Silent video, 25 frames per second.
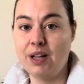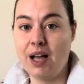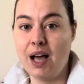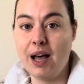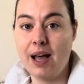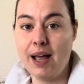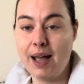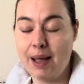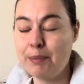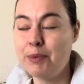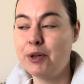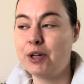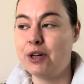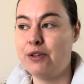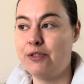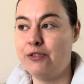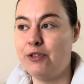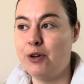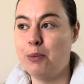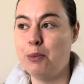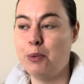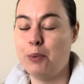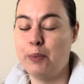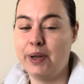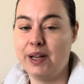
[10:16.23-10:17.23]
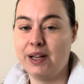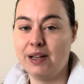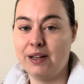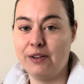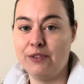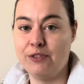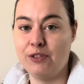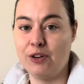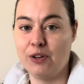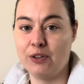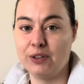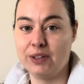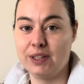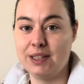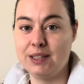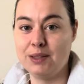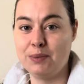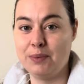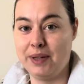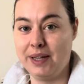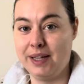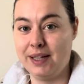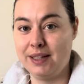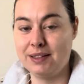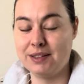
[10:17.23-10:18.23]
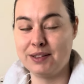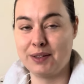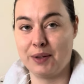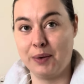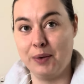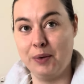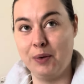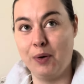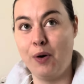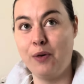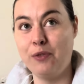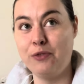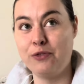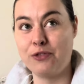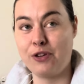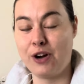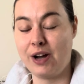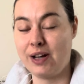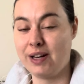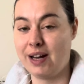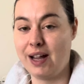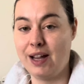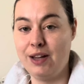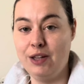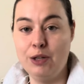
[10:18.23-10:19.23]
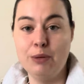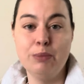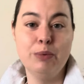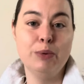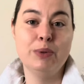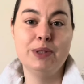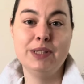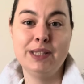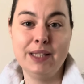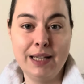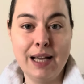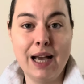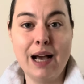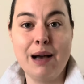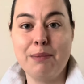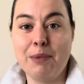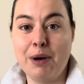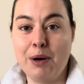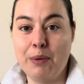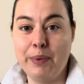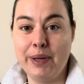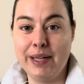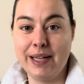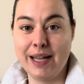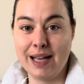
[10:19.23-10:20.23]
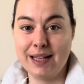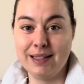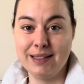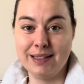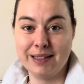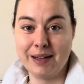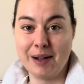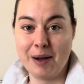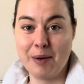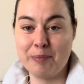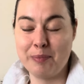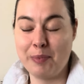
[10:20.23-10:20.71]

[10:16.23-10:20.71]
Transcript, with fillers: I am going to film a weekly vlog this week. So on Friday, you will see how my week ended up.